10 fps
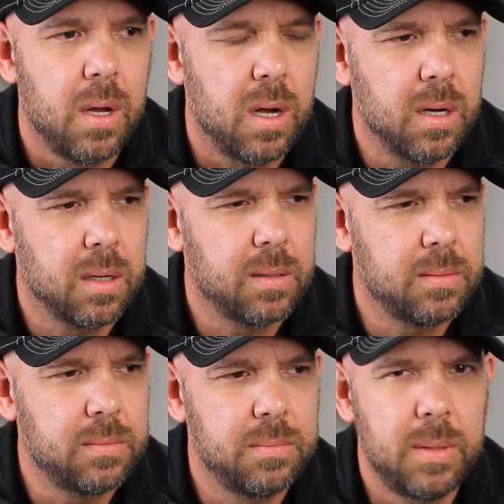are
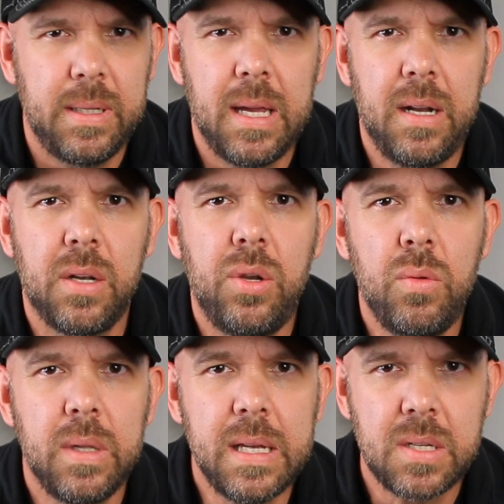maybe getting a
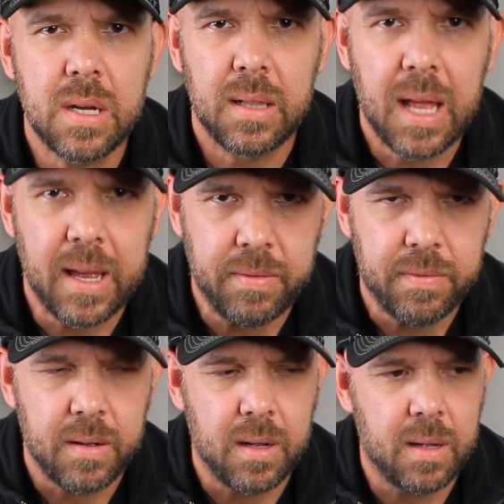new lease on
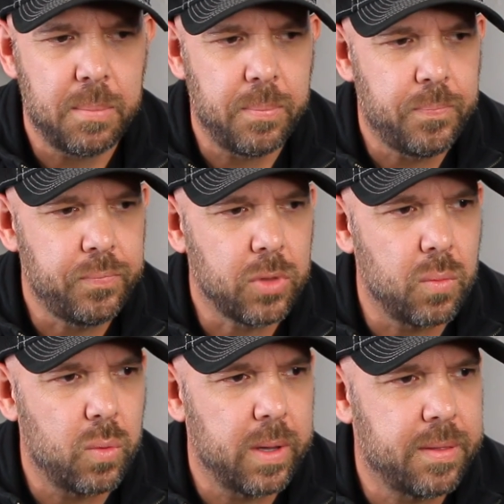life
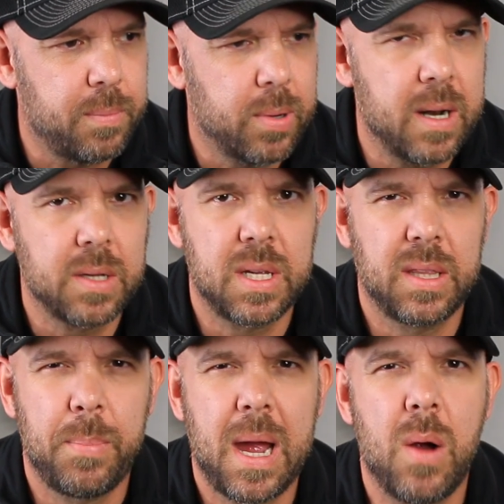with products
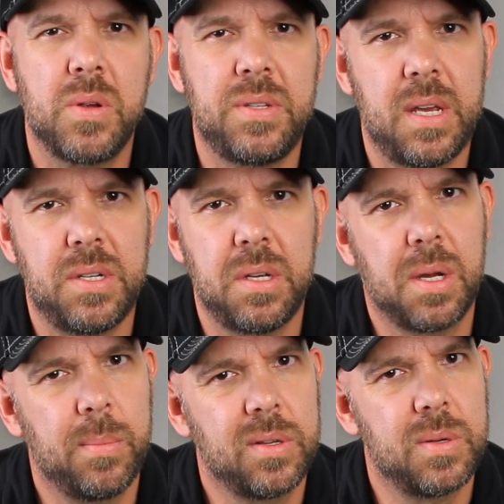like the Power Station
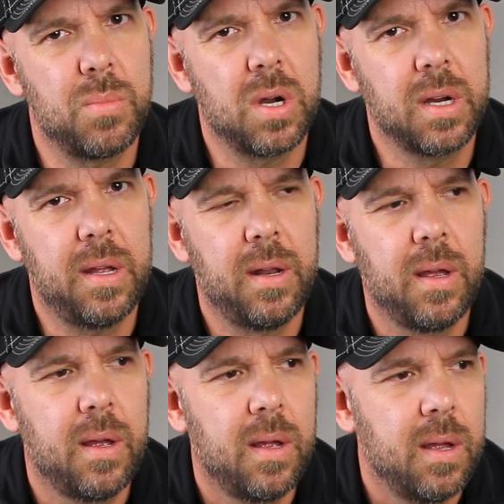coming to market.
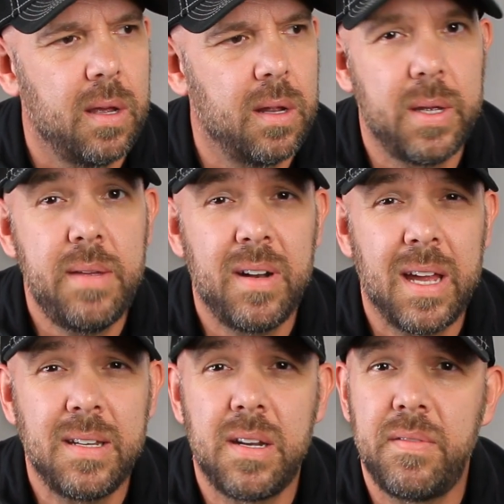You know, even
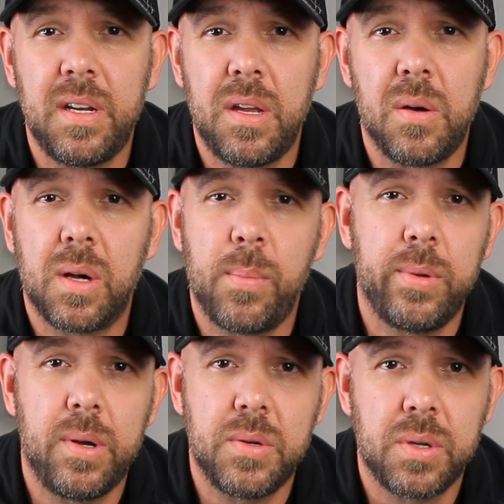I did a video a
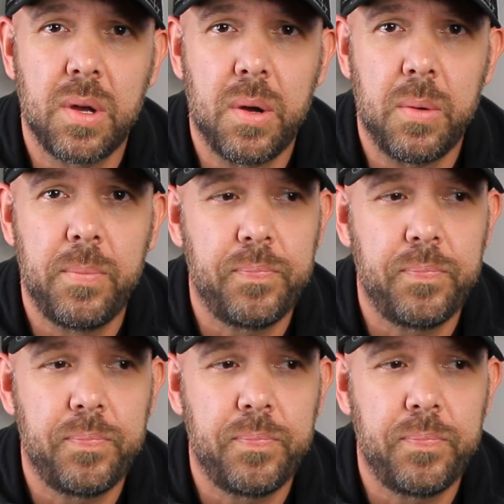couple years ago